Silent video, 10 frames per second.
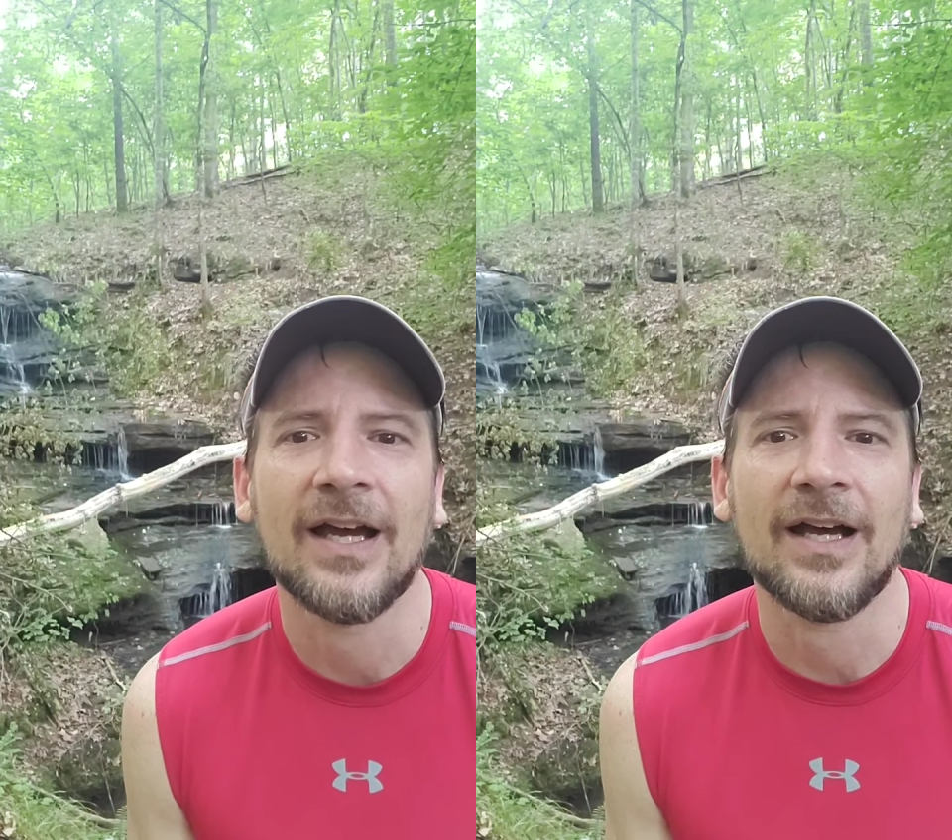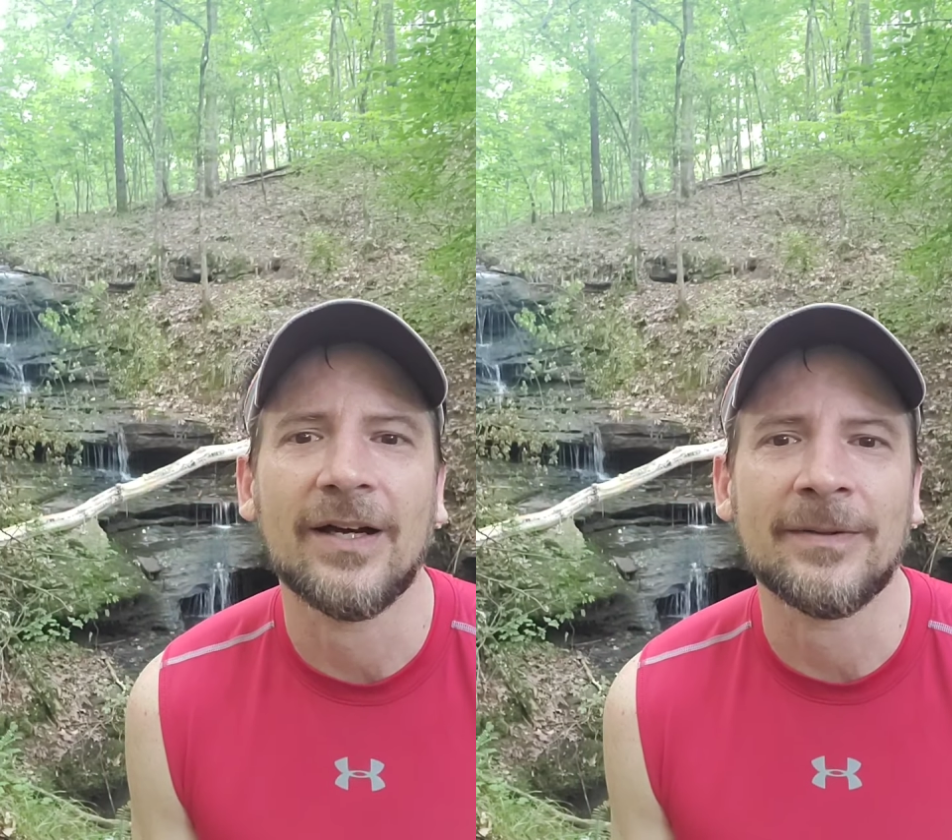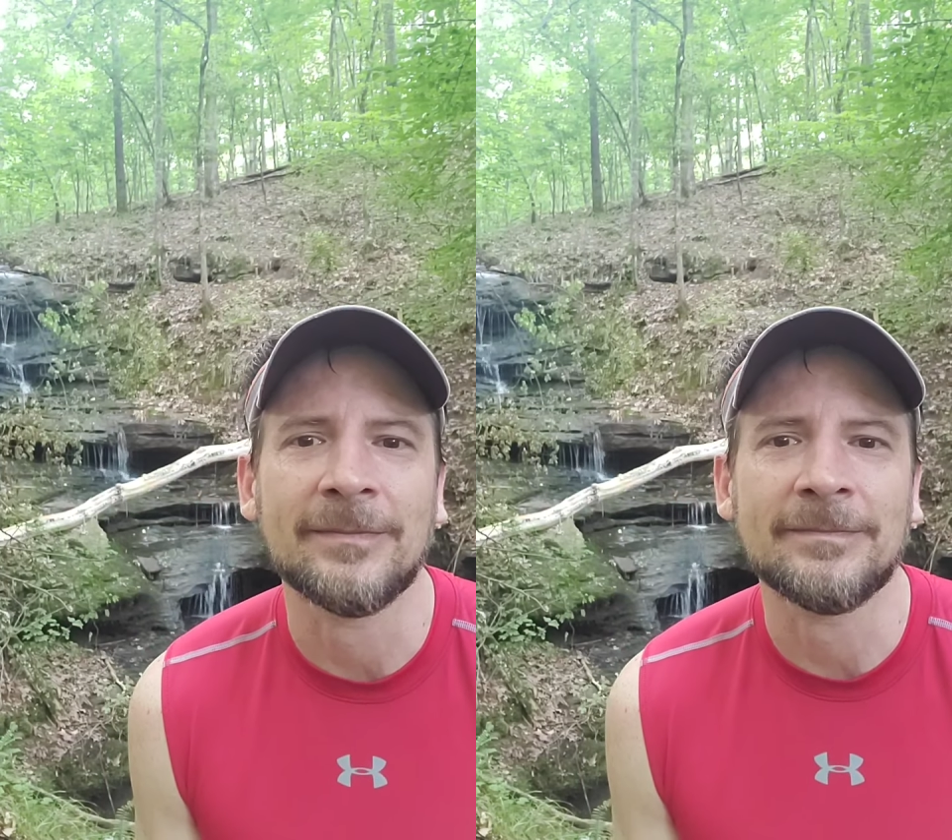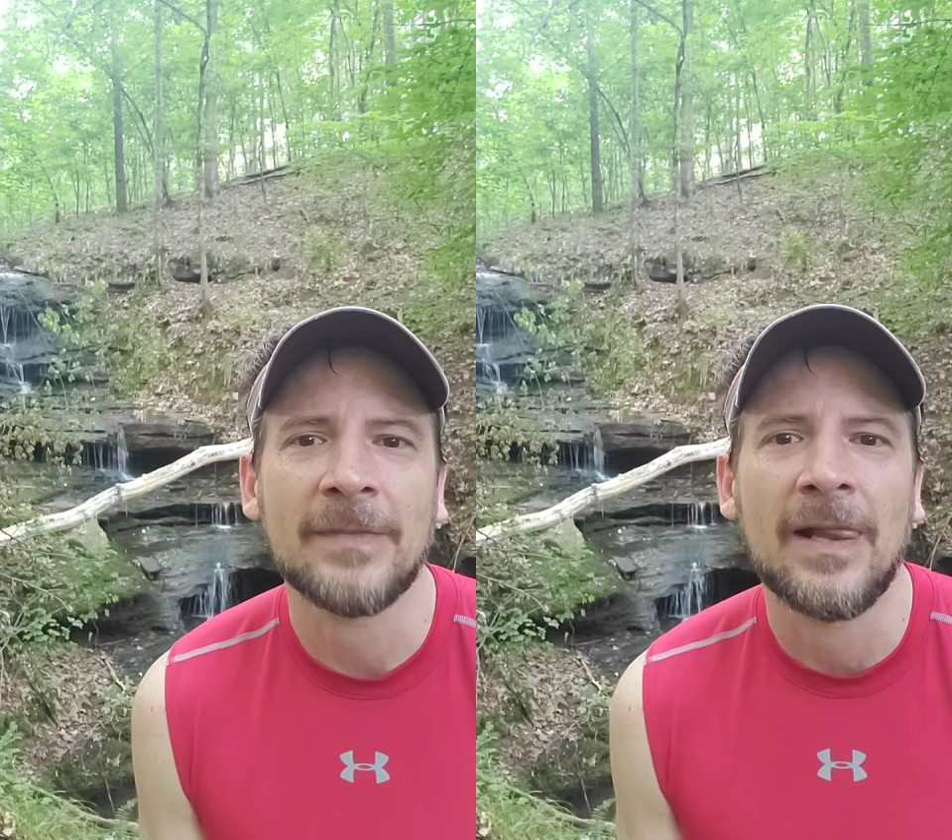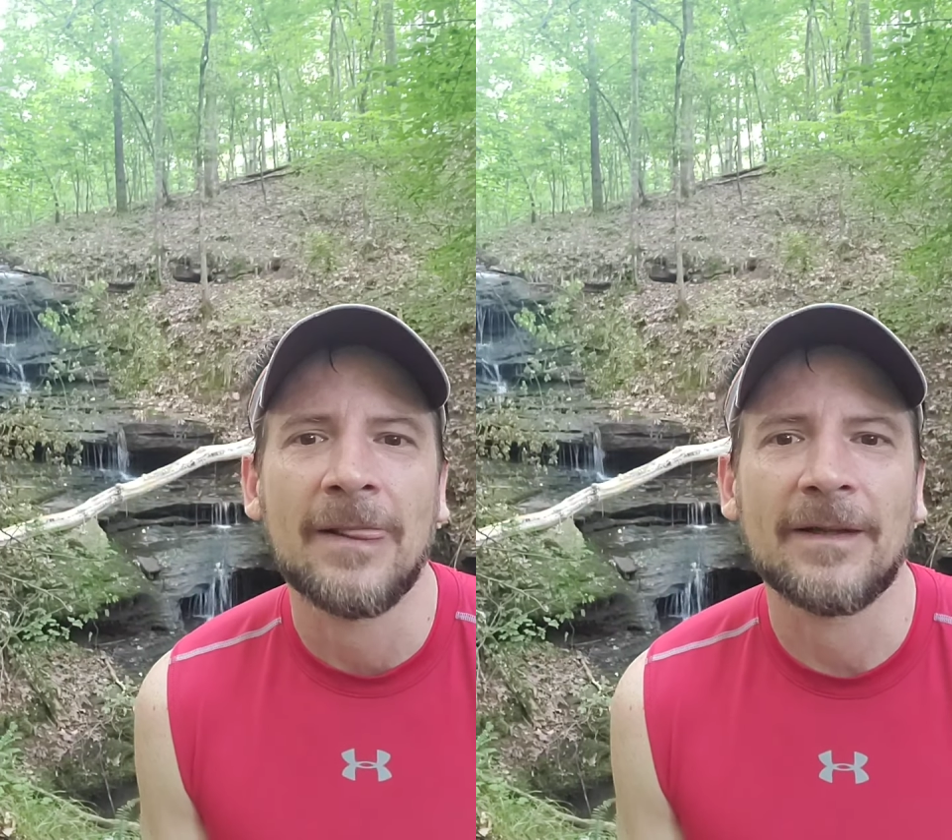Um,
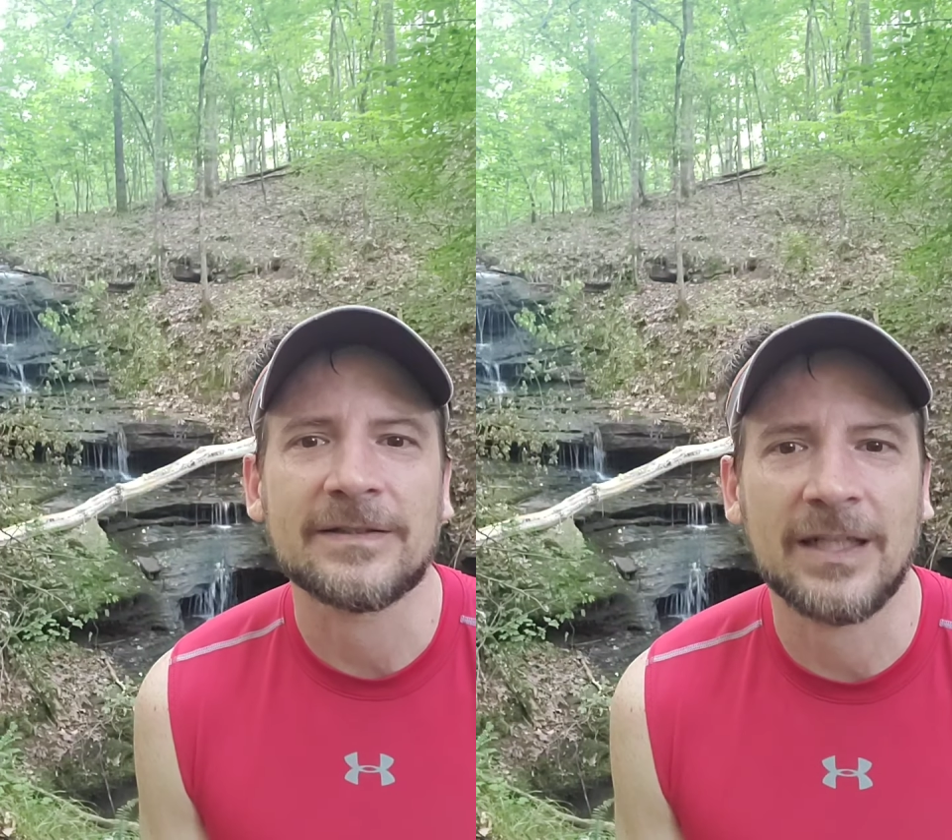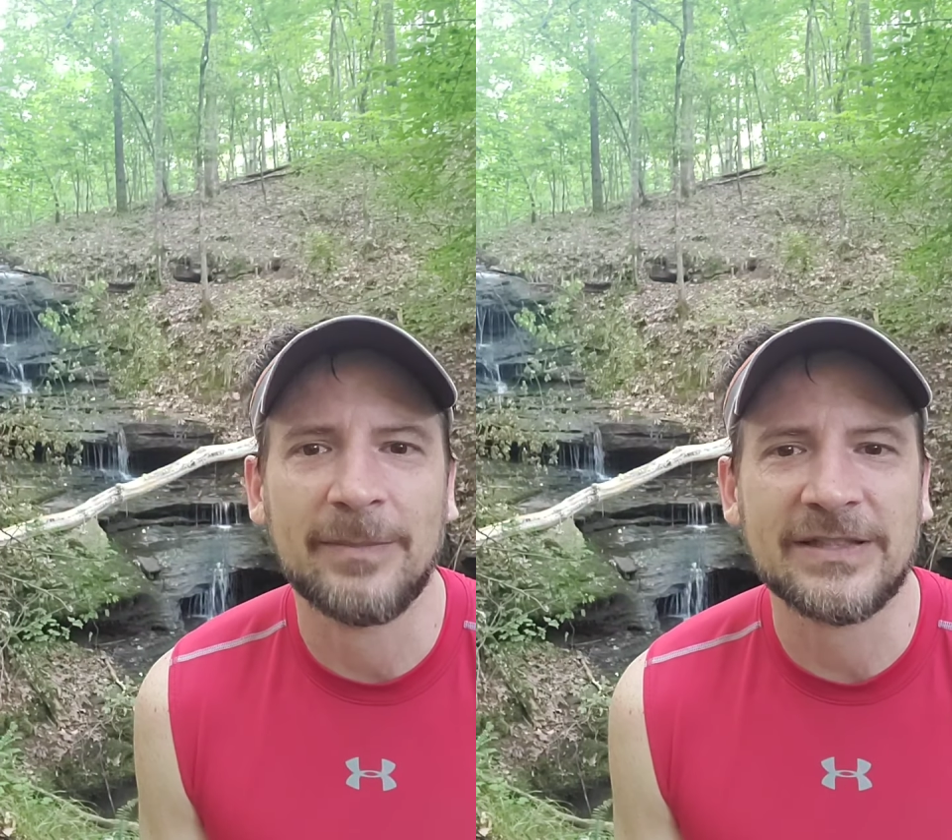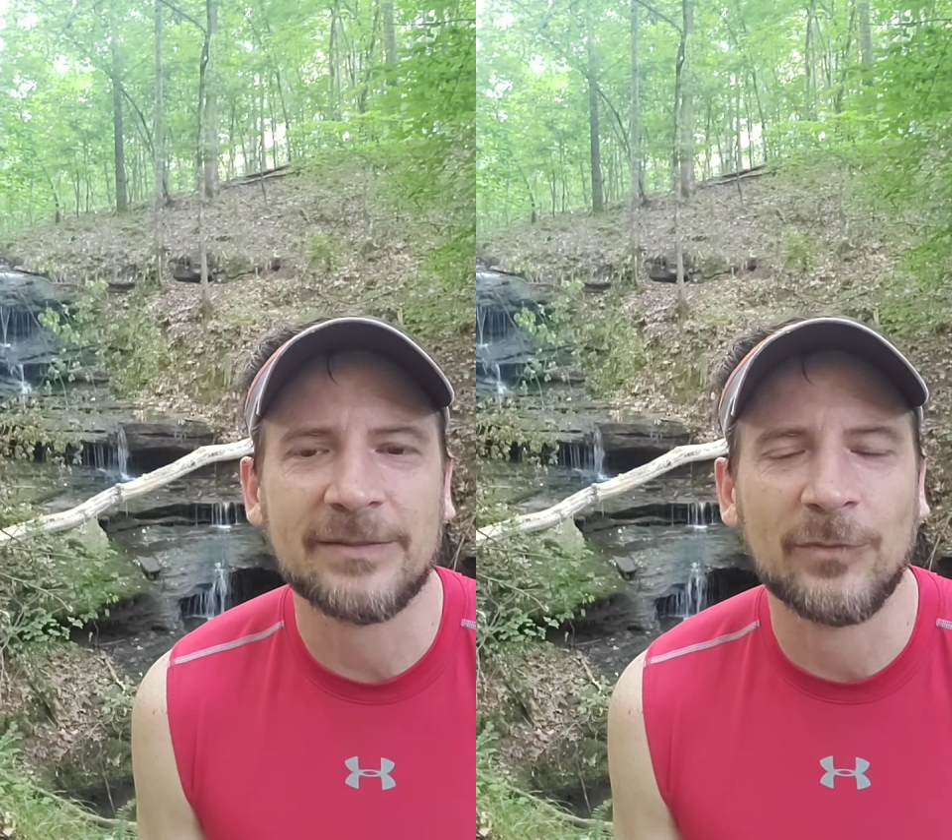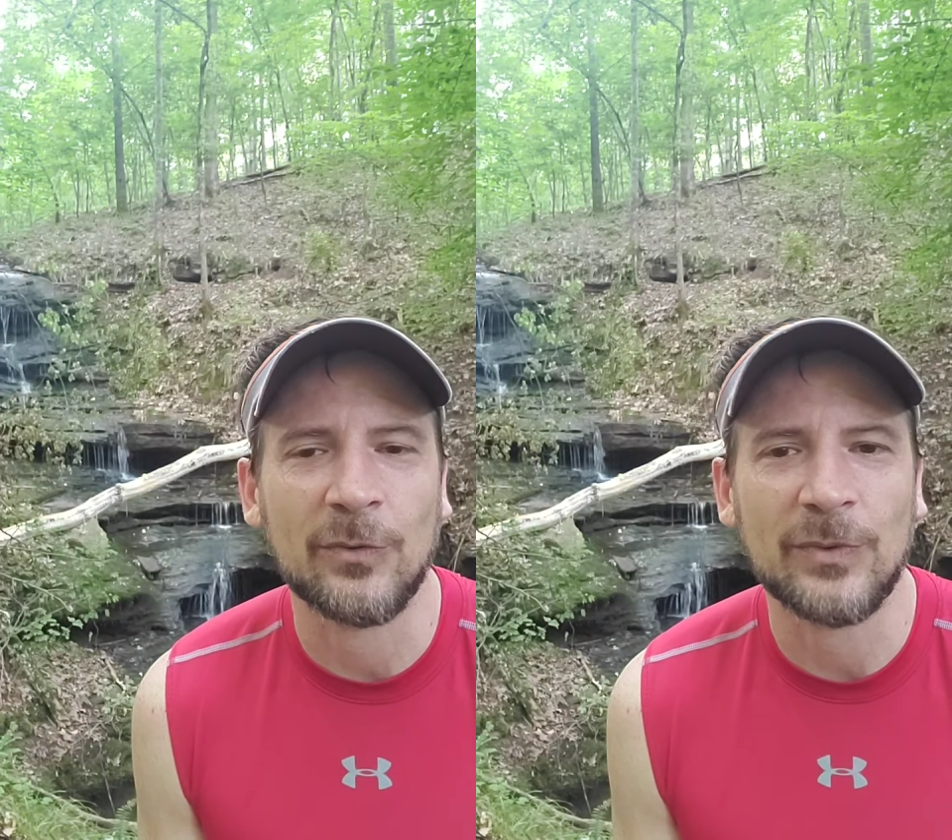There's going to be some more